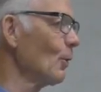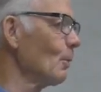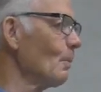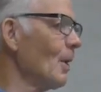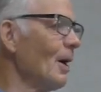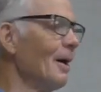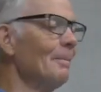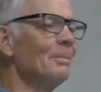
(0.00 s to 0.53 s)
her
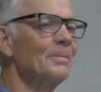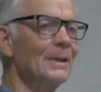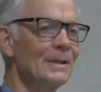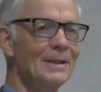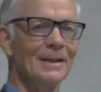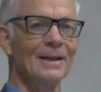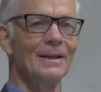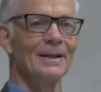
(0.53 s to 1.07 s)
mom
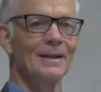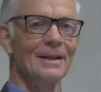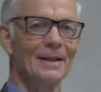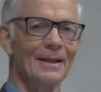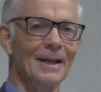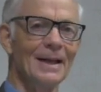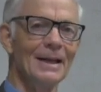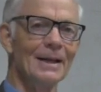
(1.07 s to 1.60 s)
attended
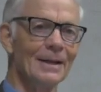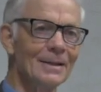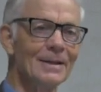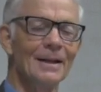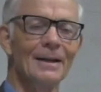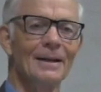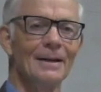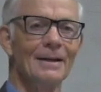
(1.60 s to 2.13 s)
and he
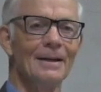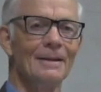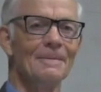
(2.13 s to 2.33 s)
attended.